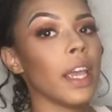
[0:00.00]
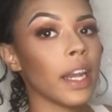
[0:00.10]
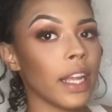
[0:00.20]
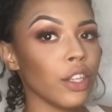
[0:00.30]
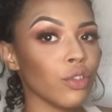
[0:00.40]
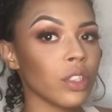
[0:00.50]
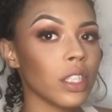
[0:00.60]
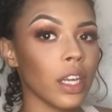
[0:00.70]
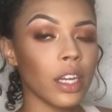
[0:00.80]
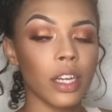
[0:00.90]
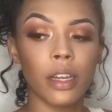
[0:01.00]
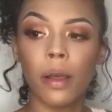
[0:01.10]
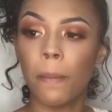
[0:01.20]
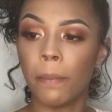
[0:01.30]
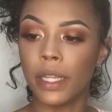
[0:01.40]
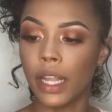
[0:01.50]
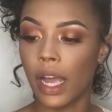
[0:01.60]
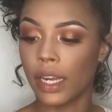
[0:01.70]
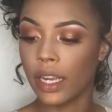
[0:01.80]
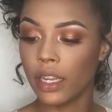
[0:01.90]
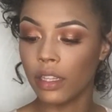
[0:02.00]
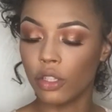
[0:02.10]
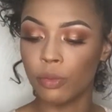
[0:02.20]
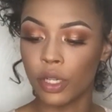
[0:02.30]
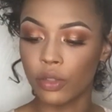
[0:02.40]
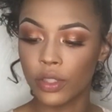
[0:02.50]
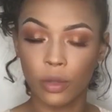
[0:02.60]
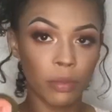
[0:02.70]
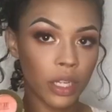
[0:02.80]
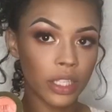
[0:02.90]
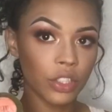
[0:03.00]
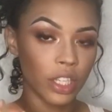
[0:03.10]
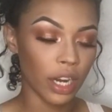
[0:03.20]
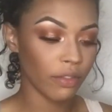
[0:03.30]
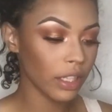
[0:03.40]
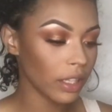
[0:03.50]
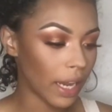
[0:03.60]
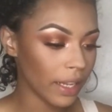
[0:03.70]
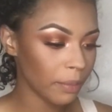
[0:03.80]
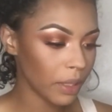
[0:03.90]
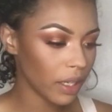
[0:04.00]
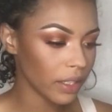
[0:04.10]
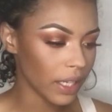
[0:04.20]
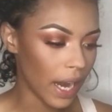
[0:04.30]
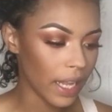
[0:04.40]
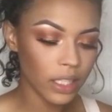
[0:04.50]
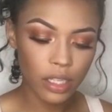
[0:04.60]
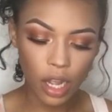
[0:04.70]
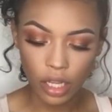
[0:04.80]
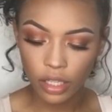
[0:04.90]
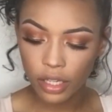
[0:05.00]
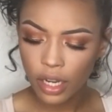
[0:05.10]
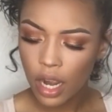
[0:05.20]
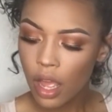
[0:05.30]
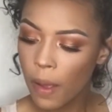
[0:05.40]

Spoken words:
and I use the Milani Luminoso Blush, and I really like it because it adds color,